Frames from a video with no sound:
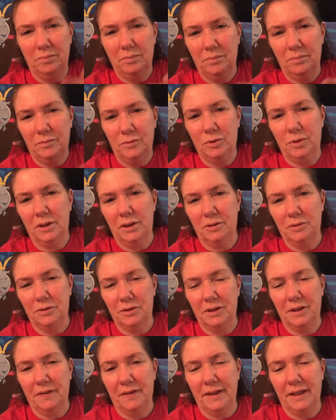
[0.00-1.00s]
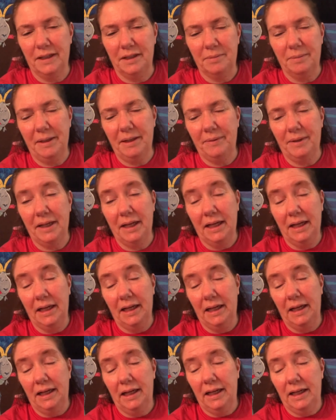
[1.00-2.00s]
trailers and things. But anyway,
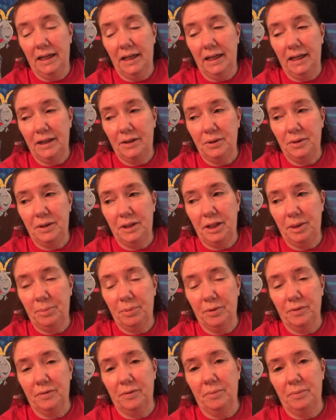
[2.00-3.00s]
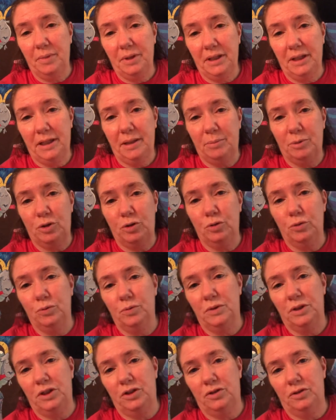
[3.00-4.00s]
it could keep her from being able to
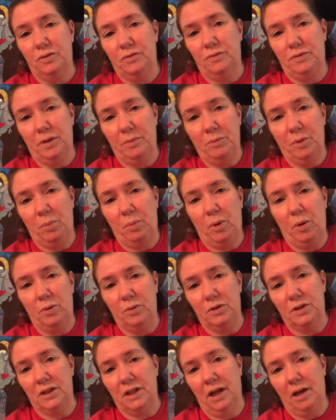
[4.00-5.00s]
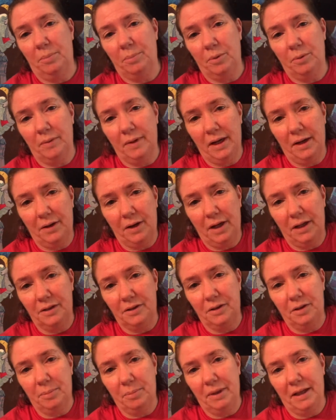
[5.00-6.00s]
reach from the post up around onto
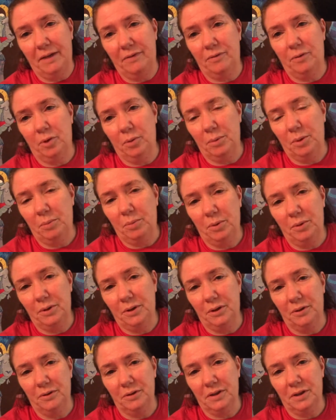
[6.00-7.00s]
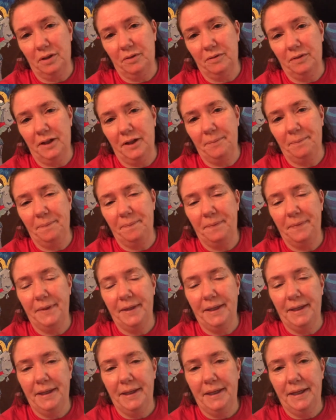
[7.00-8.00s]
the platform and pulling herself up
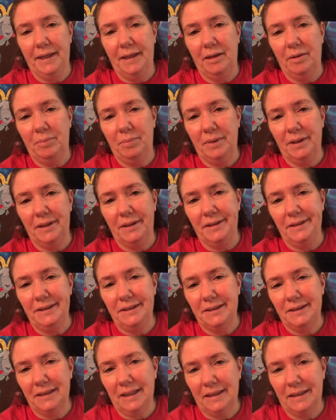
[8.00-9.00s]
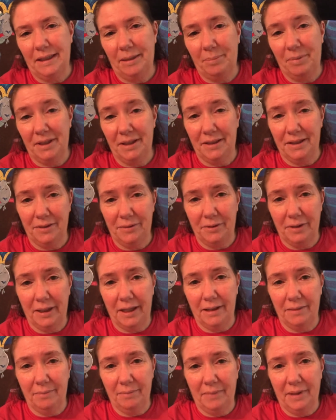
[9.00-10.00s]
but it's not that big a deal yet.
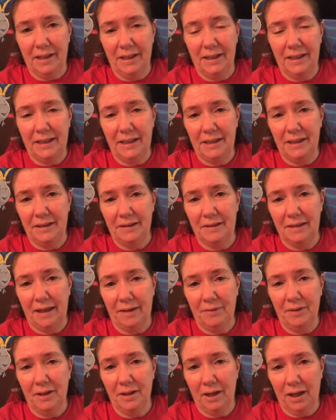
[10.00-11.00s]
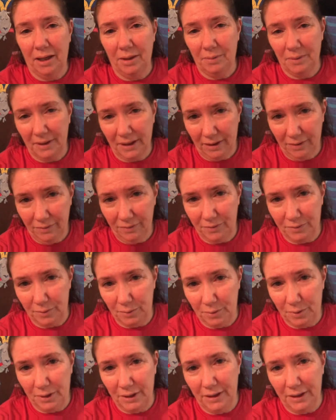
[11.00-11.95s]
My kitties haven't gone without food,